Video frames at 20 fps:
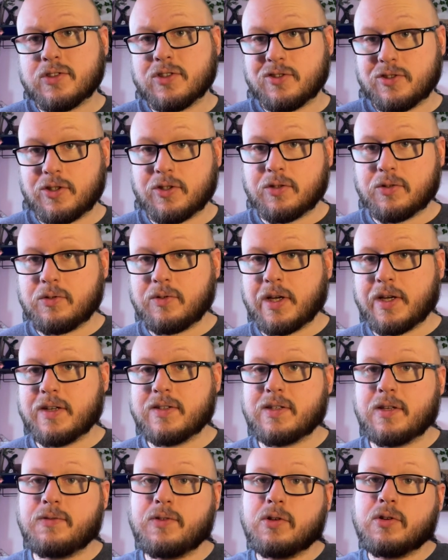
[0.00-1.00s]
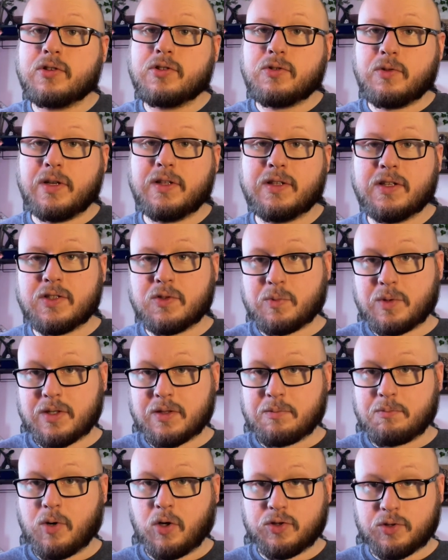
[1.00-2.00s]
do is, if you are doing this
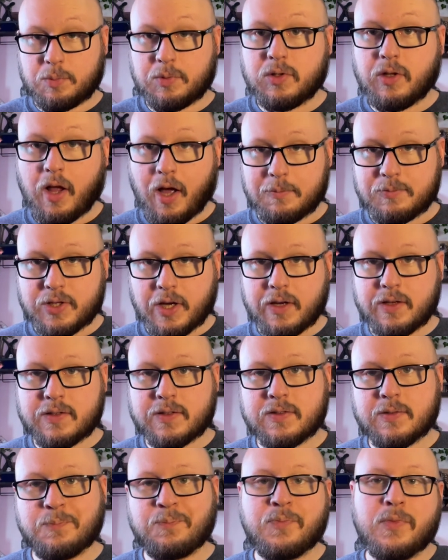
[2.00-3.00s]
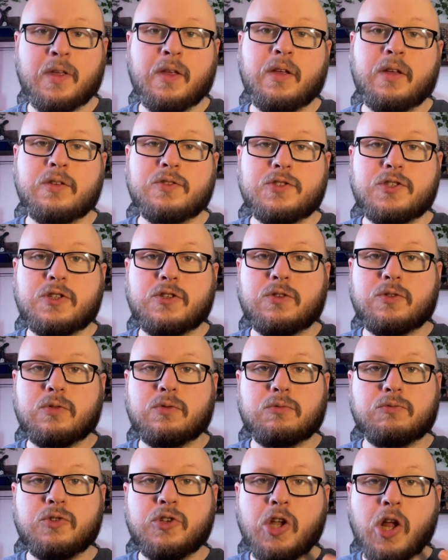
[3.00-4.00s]
with multiple objects, to
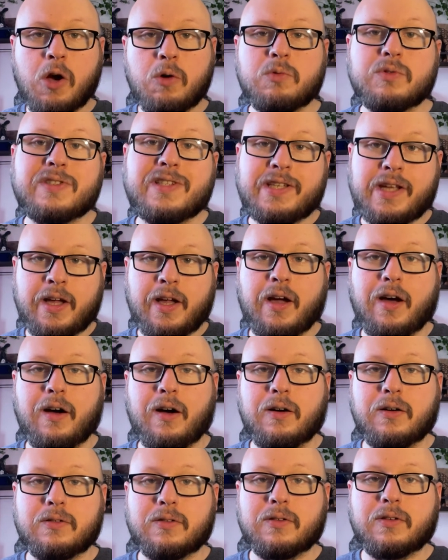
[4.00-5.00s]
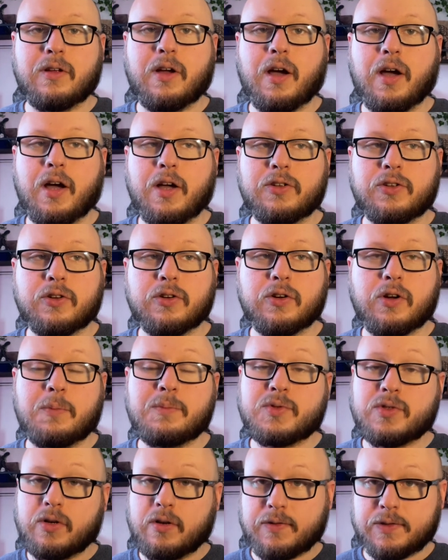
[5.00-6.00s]
note down your
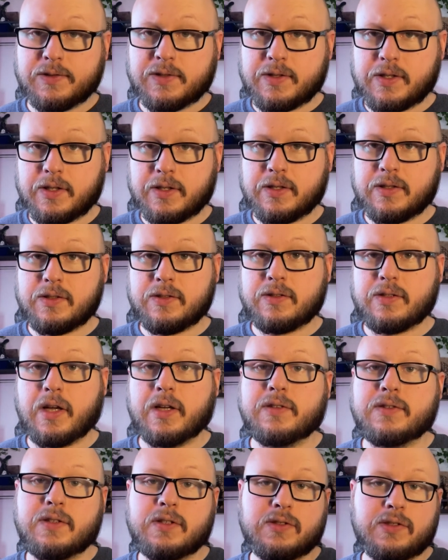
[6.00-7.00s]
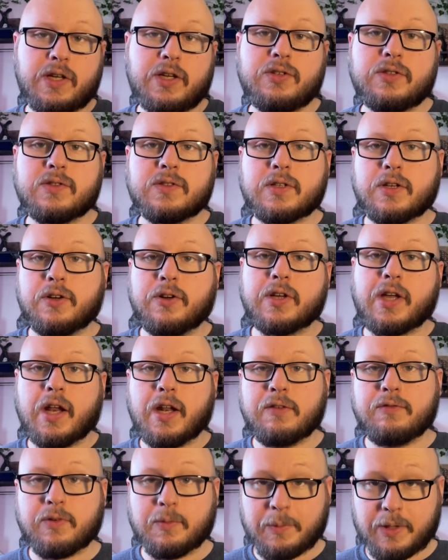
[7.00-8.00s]
observances and sensations that you're
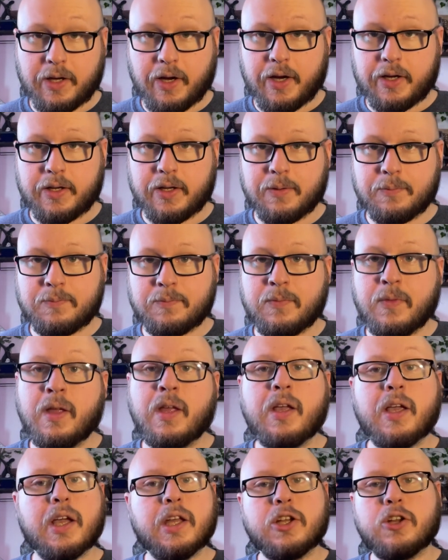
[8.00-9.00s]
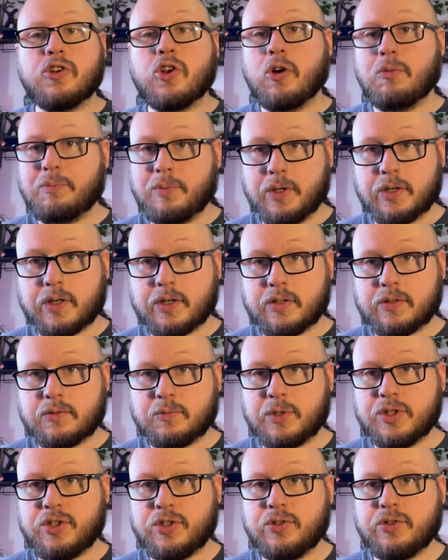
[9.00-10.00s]
getting from the item in a notebook,
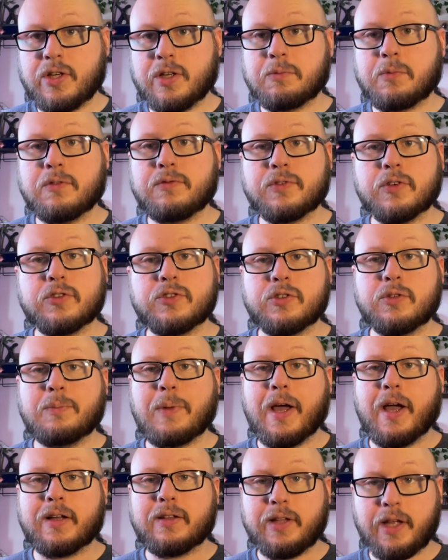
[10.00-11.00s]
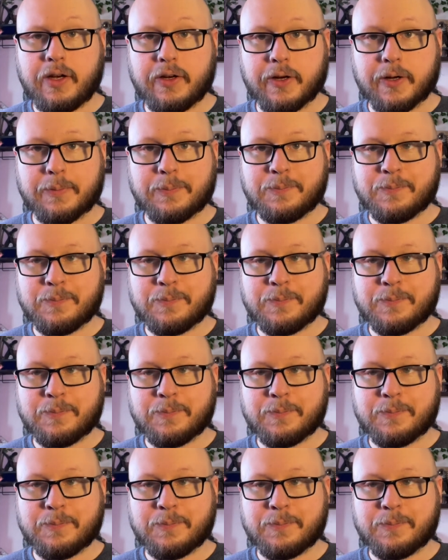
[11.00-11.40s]
which you can refer to back later.